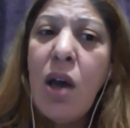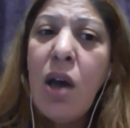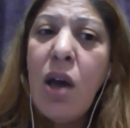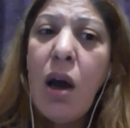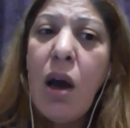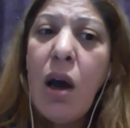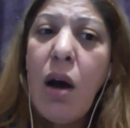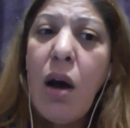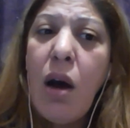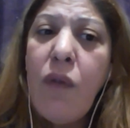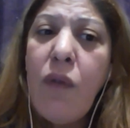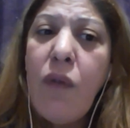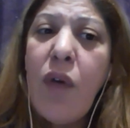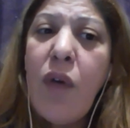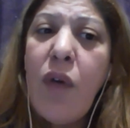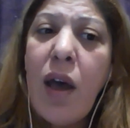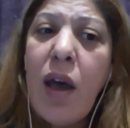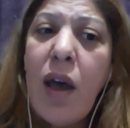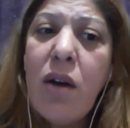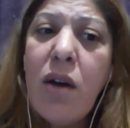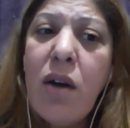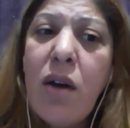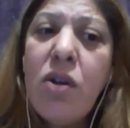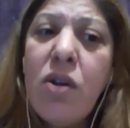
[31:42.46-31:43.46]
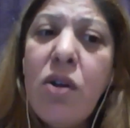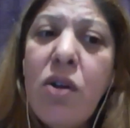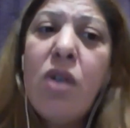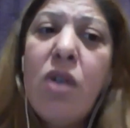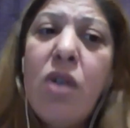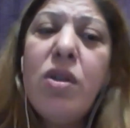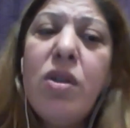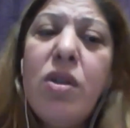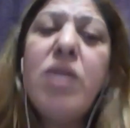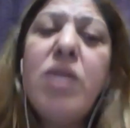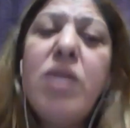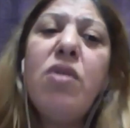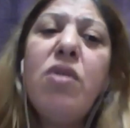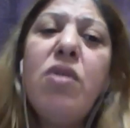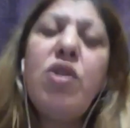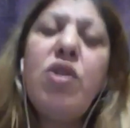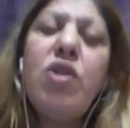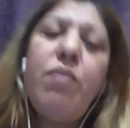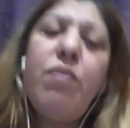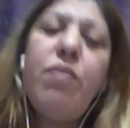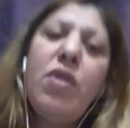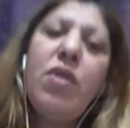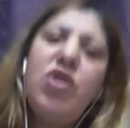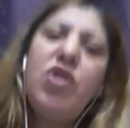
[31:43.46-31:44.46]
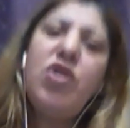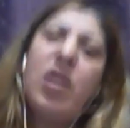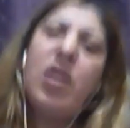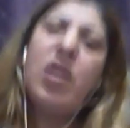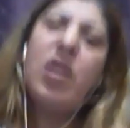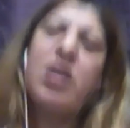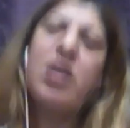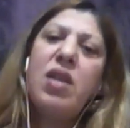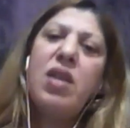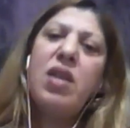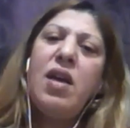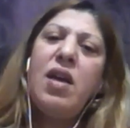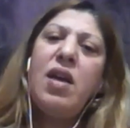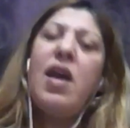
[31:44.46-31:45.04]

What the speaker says: of her research project.